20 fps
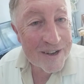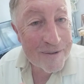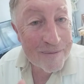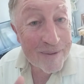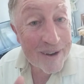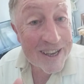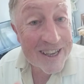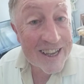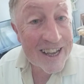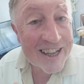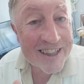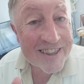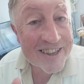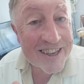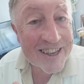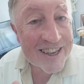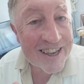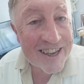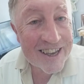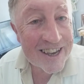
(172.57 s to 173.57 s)
my
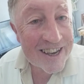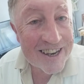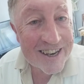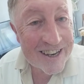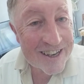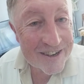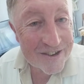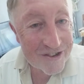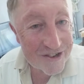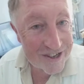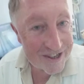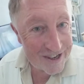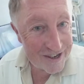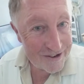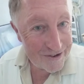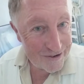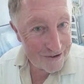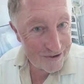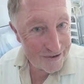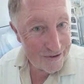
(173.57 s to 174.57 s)
Katige energy,
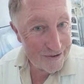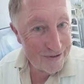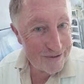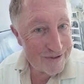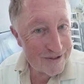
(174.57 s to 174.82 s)
you know,